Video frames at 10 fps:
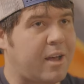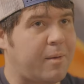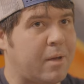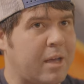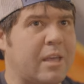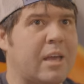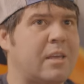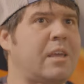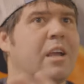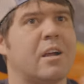um, a, a
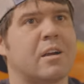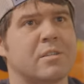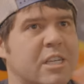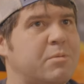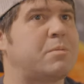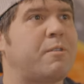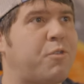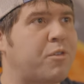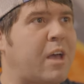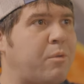year, six months
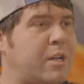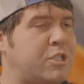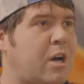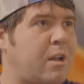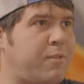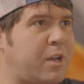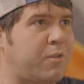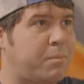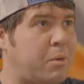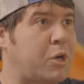before that, we had shot a video
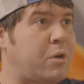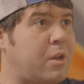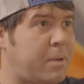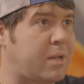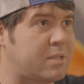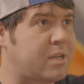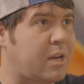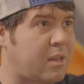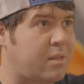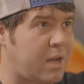for B Y U Independent
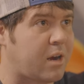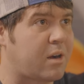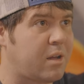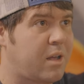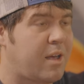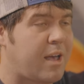Study there.